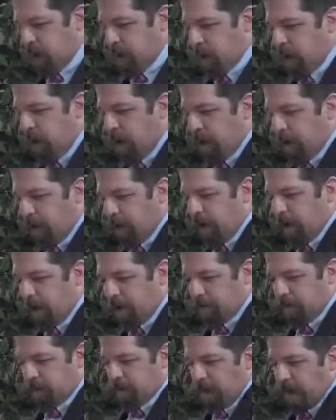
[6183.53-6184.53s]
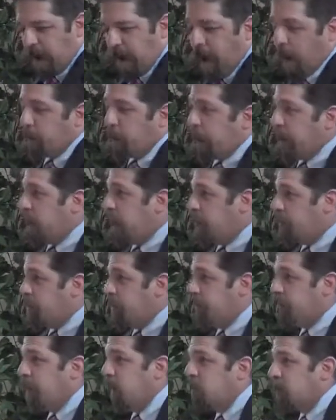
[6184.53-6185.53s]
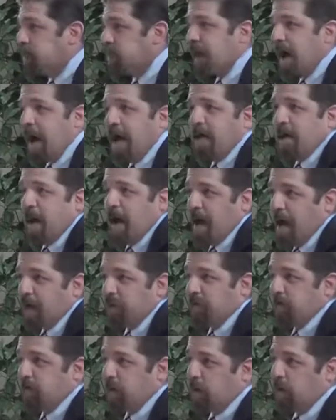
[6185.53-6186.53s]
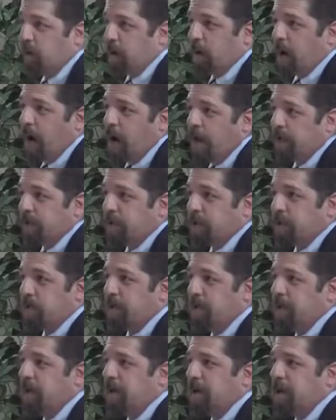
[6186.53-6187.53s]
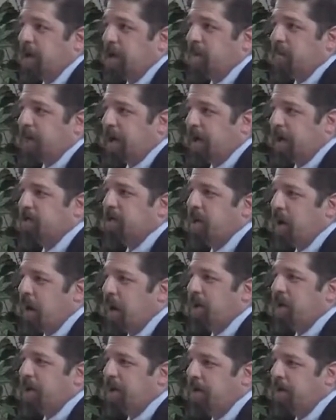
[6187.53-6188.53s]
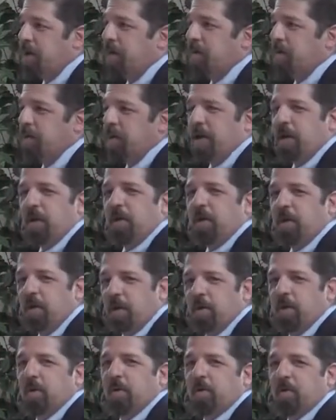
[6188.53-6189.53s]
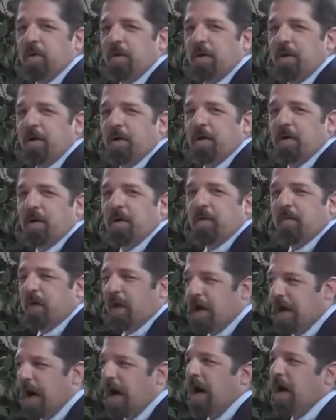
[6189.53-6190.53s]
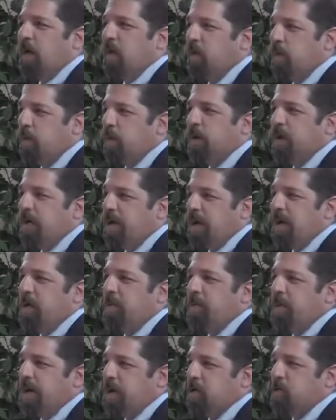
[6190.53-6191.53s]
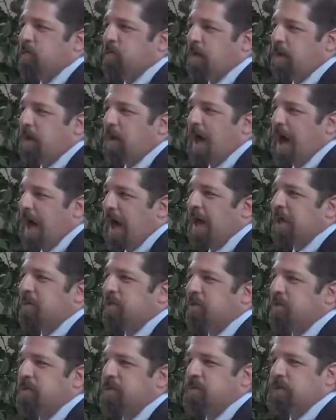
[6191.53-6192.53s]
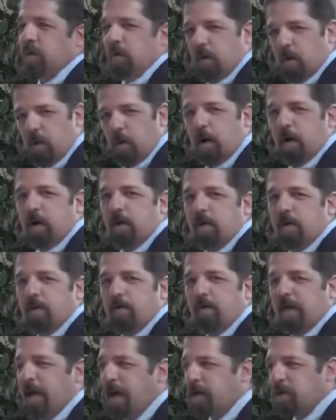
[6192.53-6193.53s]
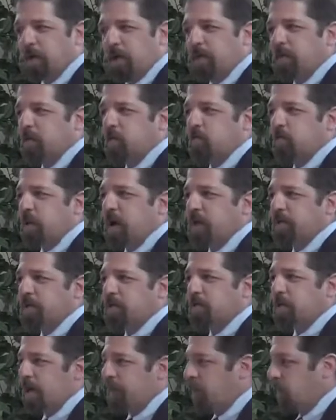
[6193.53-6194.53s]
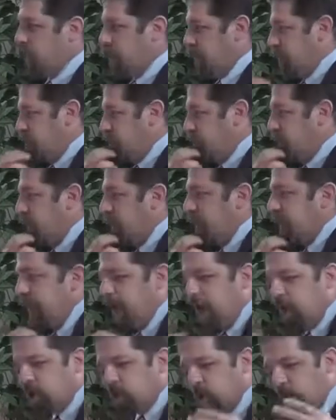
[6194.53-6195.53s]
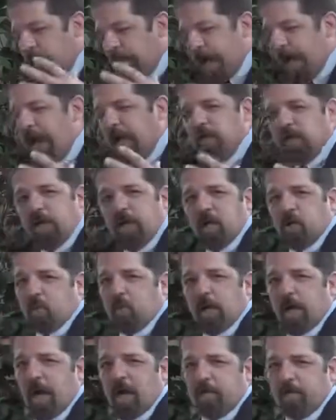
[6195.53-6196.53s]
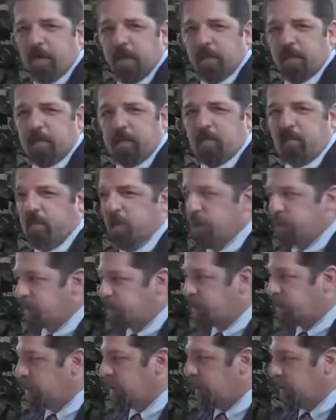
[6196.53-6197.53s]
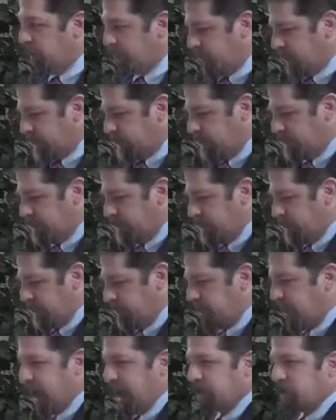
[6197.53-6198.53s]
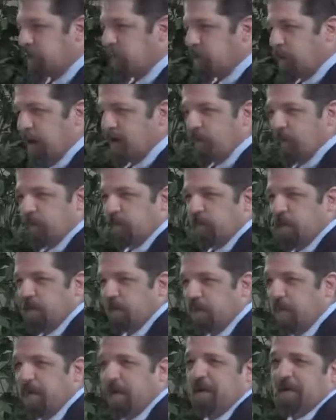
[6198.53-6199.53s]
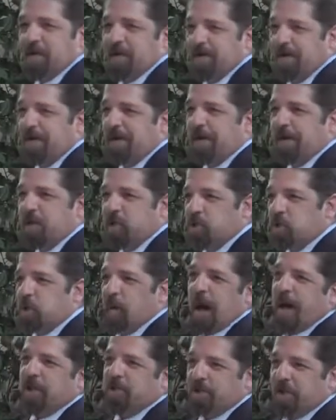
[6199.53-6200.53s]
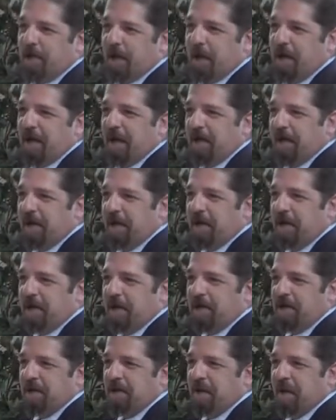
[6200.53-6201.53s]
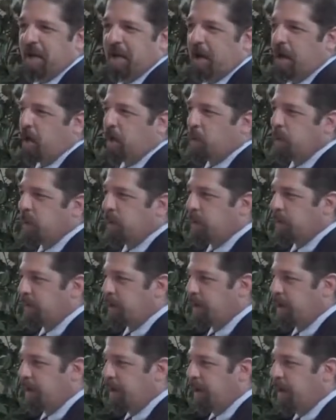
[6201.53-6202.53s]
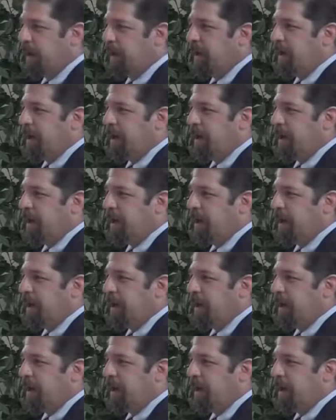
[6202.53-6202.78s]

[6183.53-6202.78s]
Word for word: Well, I really don't think Moses had to ask the Lord, honestly. Because he already knew. He knew the God who redeemed Israel as the Lord, the angel of His presence, and the Holy Spirit. So when the ancient Israelite picked up this text and read this verse, they didn't scratch their head in incredulity.